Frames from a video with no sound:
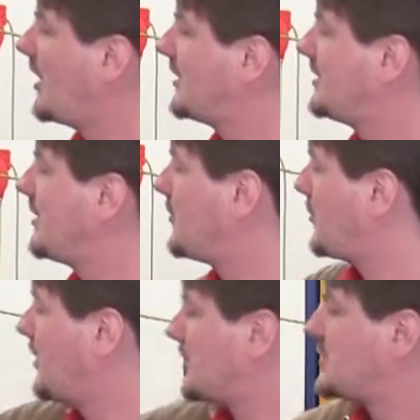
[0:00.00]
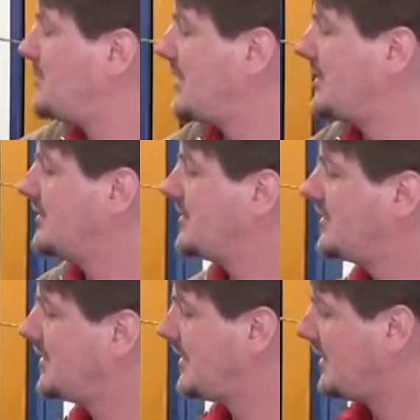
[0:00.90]
like to give the wheel a spin
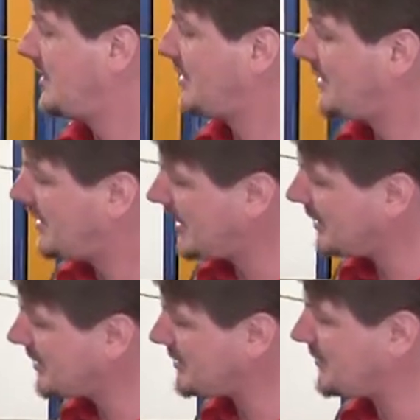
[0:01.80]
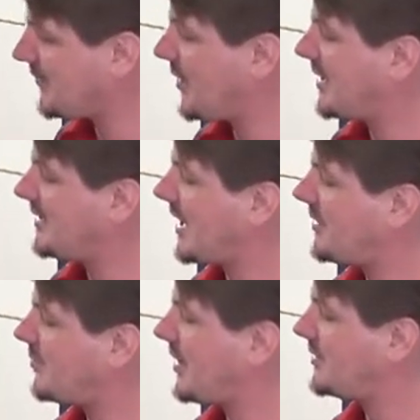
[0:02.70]
and listen for any kind
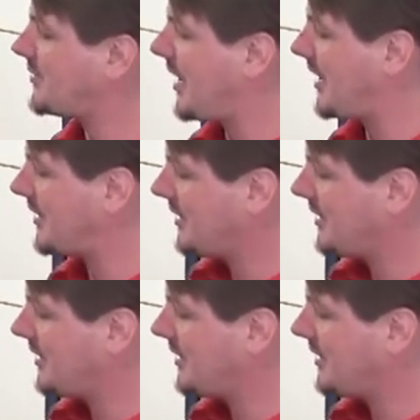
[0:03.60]
of brake drag.